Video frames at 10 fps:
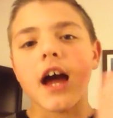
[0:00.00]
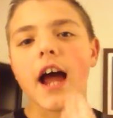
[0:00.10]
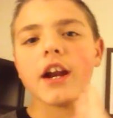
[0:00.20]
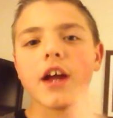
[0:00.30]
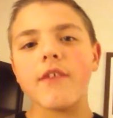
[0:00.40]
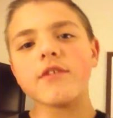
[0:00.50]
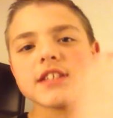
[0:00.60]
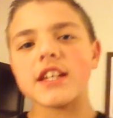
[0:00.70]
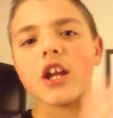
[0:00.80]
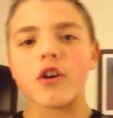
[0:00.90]
haven't
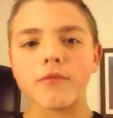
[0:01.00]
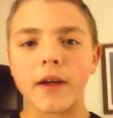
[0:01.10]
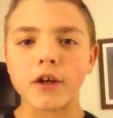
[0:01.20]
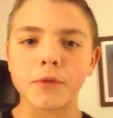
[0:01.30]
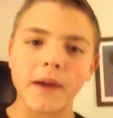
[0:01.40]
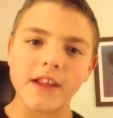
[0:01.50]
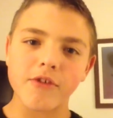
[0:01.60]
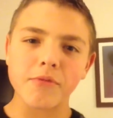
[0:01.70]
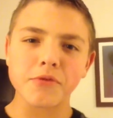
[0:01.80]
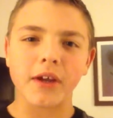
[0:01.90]
seen all of Michael Bay's
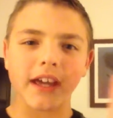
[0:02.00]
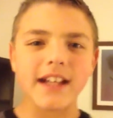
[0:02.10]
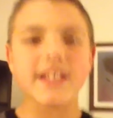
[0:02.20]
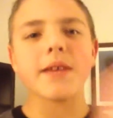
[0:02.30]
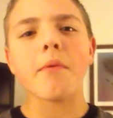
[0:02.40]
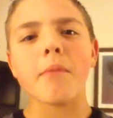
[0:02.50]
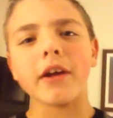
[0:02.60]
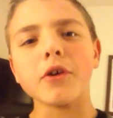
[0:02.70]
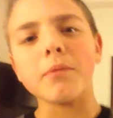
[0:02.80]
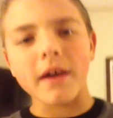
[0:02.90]
films, so I can't say I'm a
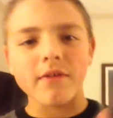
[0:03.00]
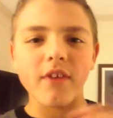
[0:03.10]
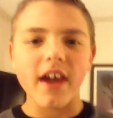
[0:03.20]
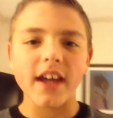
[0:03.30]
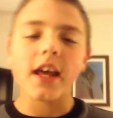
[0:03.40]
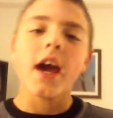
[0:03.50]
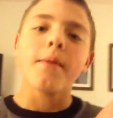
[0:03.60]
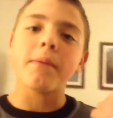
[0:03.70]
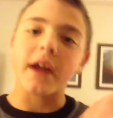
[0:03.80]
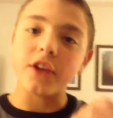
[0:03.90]
Michael Bay fan,
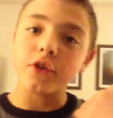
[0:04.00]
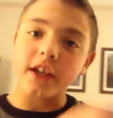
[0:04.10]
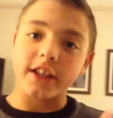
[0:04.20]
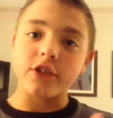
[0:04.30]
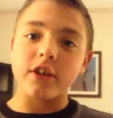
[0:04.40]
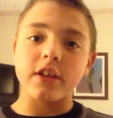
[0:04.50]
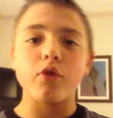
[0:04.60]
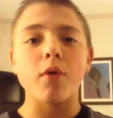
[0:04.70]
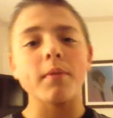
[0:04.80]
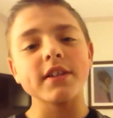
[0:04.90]
but I do like the
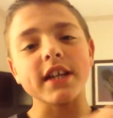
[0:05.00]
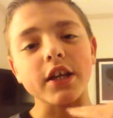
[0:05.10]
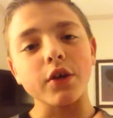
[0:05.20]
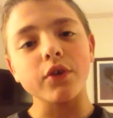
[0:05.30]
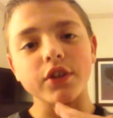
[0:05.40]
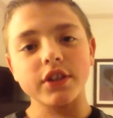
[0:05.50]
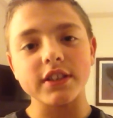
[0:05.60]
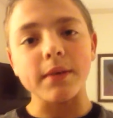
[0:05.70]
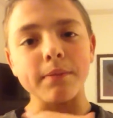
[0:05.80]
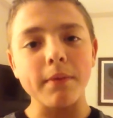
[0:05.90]
Transformers. I know that there's
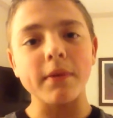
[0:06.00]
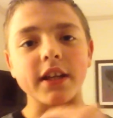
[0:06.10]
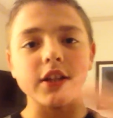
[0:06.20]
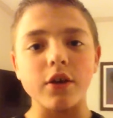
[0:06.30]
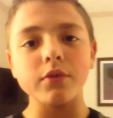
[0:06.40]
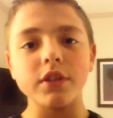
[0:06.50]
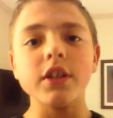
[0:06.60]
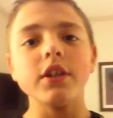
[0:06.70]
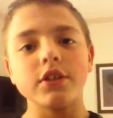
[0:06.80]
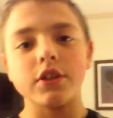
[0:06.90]
some people that don't,
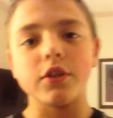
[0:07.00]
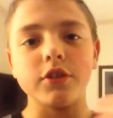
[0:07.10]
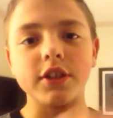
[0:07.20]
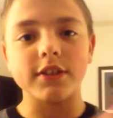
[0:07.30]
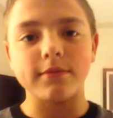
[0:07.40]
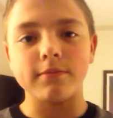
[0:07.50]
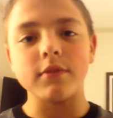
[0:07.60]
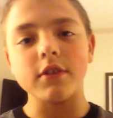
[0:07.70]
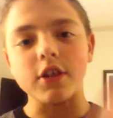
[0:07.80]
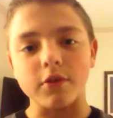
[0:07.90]
so just
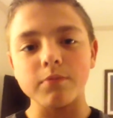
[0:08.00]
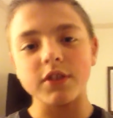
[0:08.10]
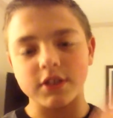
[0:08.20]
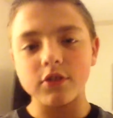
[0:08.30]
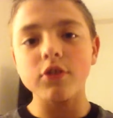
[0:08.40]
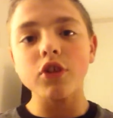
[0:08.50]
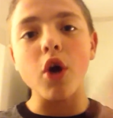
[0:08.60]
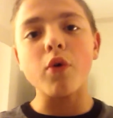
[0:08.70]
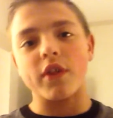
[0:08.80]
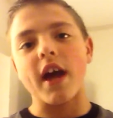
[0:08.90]

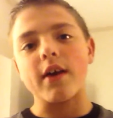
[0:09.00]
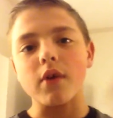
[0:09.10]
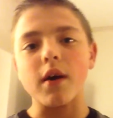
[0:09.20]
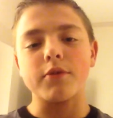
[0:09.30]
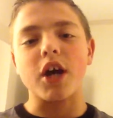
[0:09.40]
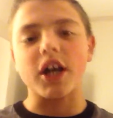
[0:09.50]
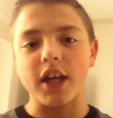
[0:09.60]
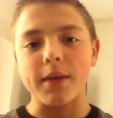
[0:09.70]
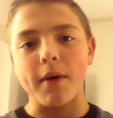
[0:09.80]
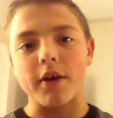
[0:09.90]
know that while I'm
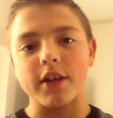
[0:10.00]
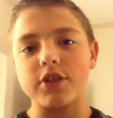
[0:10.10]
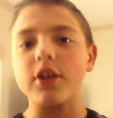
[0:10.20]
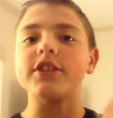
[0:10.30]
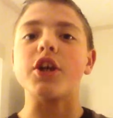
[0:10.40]
talking about it. So let's